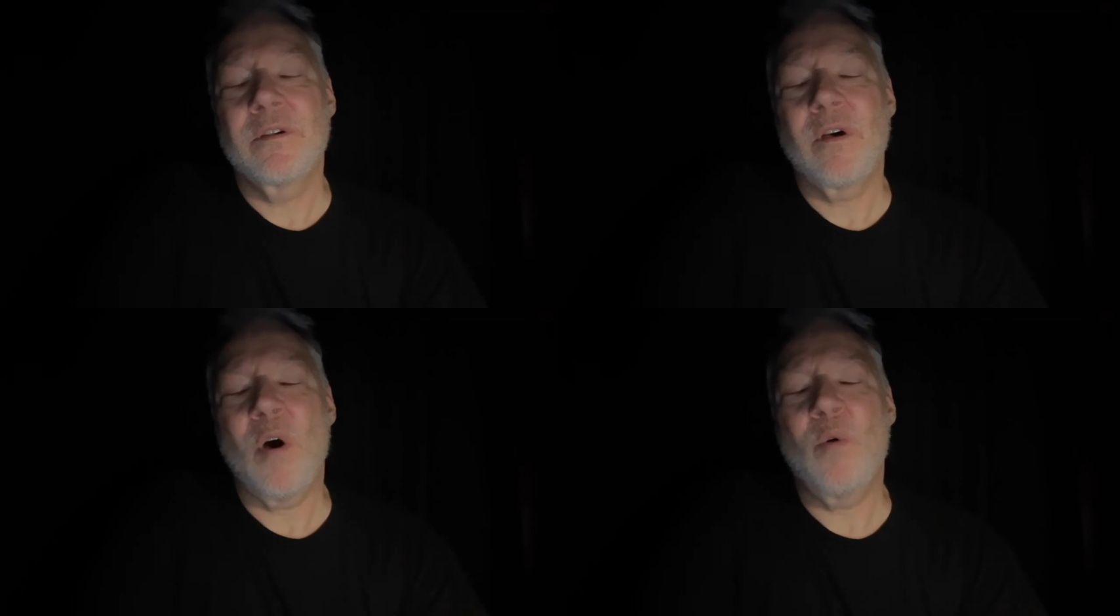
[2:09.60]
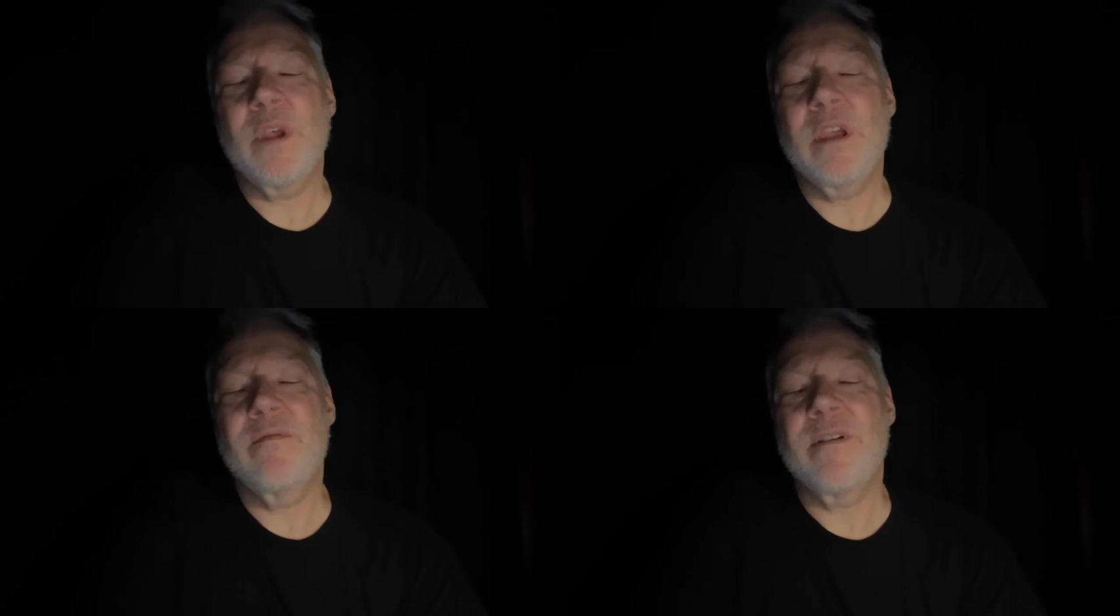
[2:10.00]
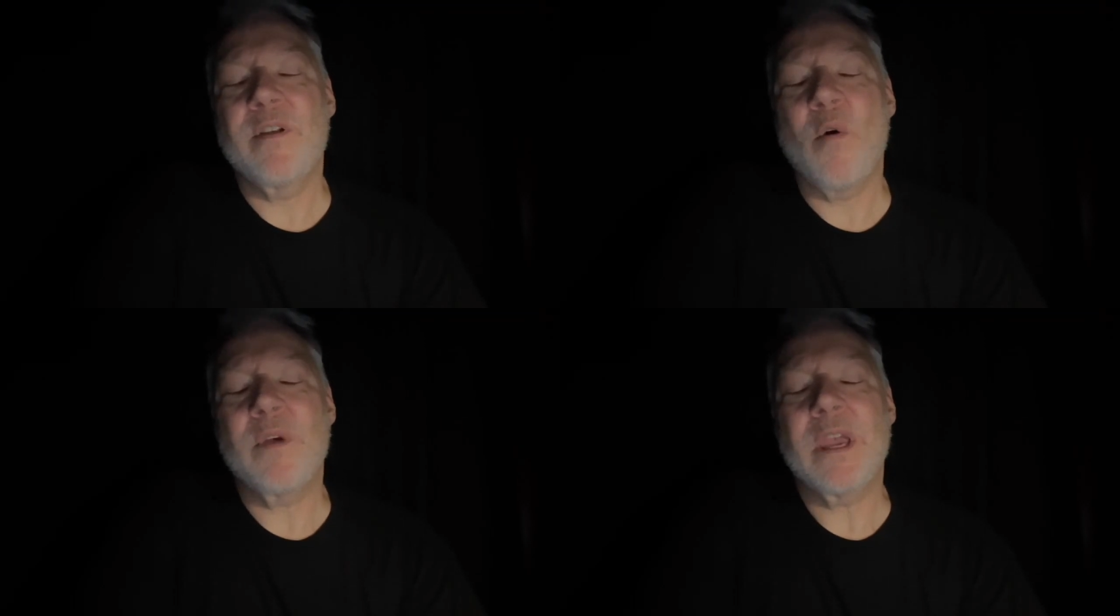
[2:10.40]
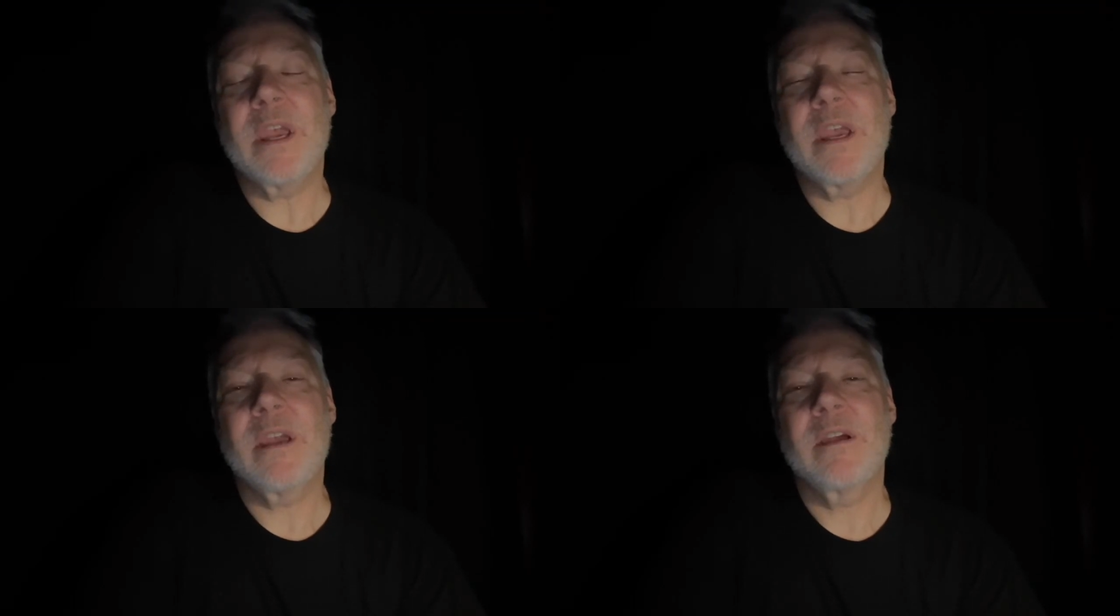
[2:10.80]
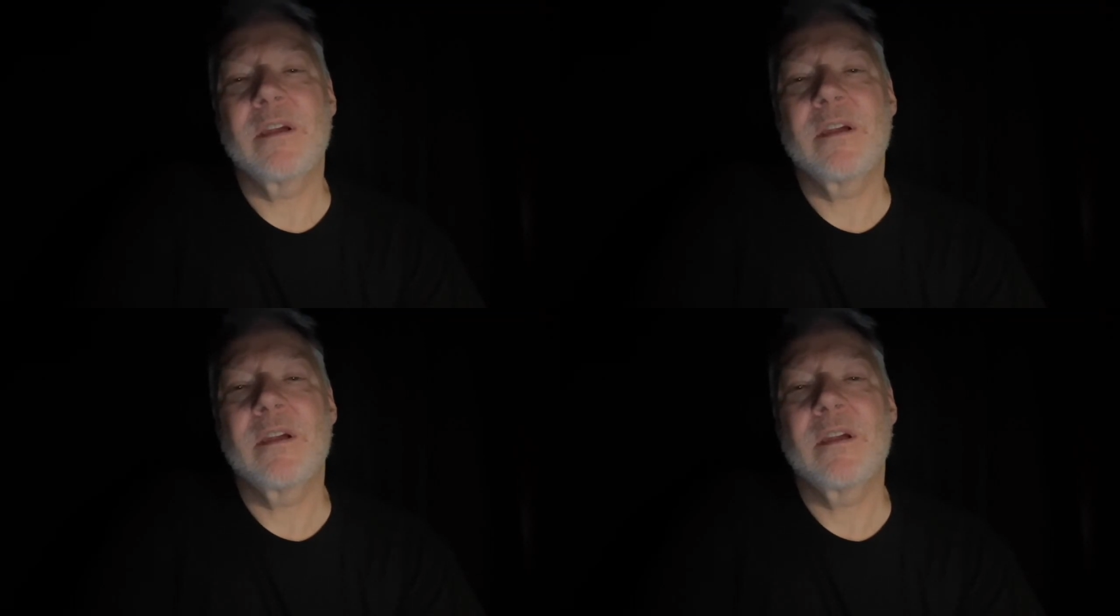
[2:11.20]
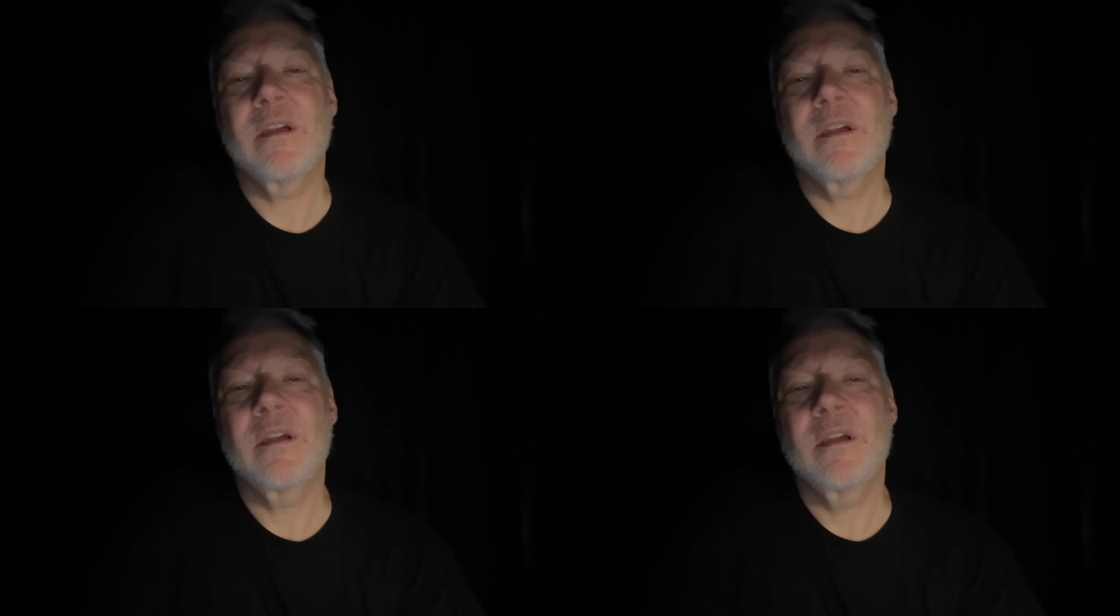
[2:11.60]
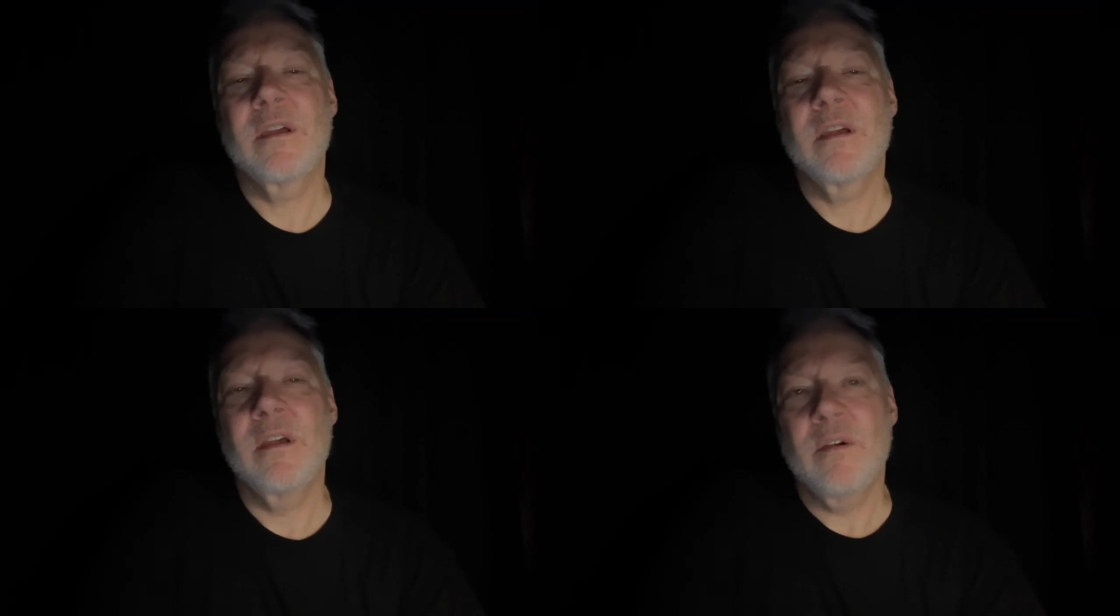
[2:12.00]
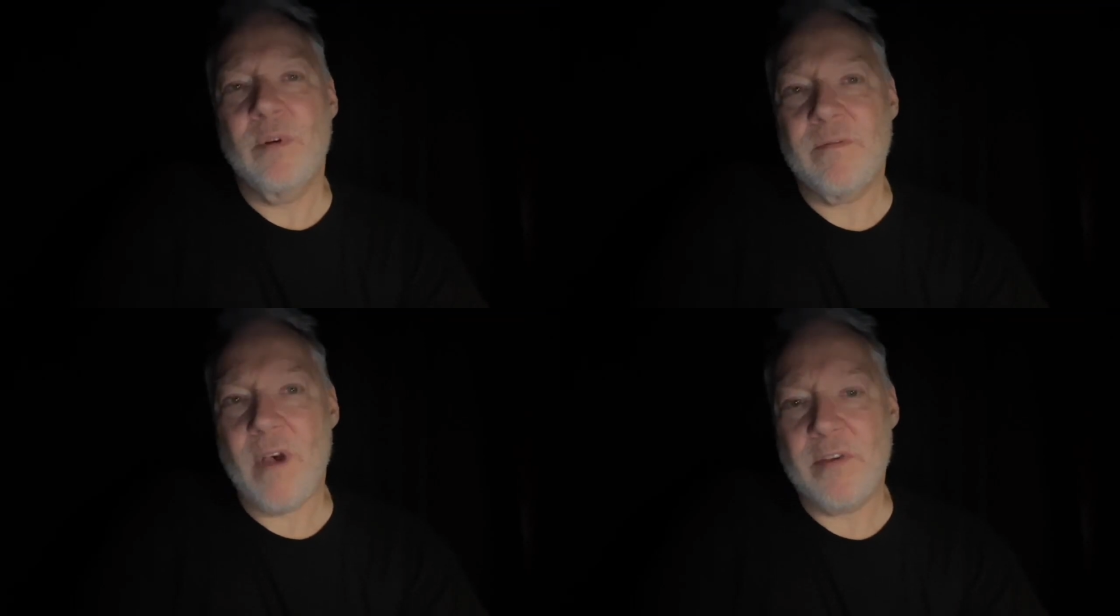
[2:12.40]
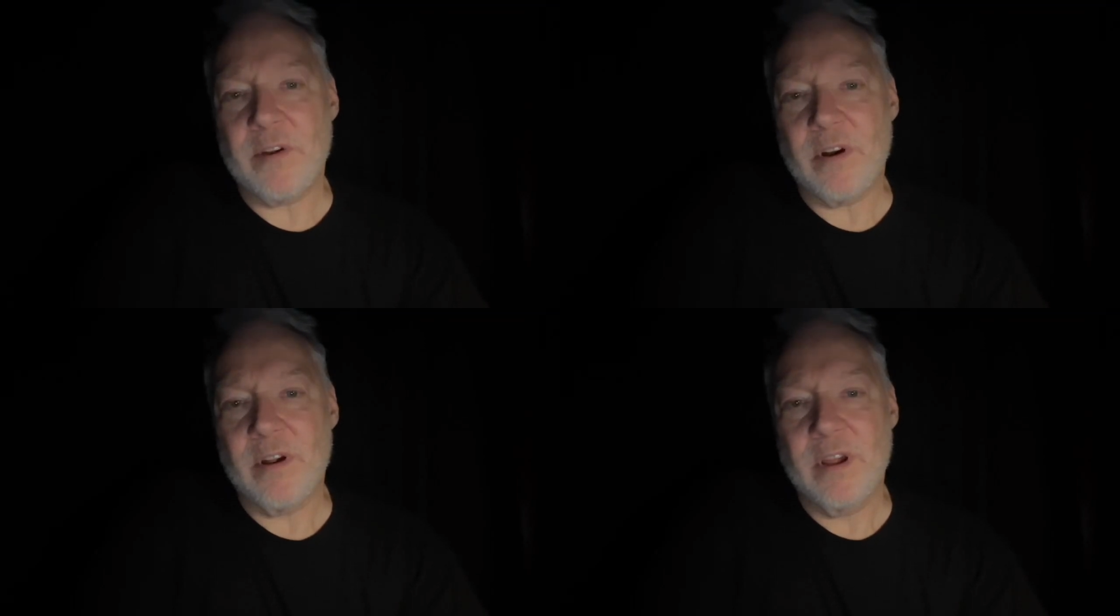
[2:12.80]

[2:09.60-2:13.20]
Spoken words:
Okefenokee, where father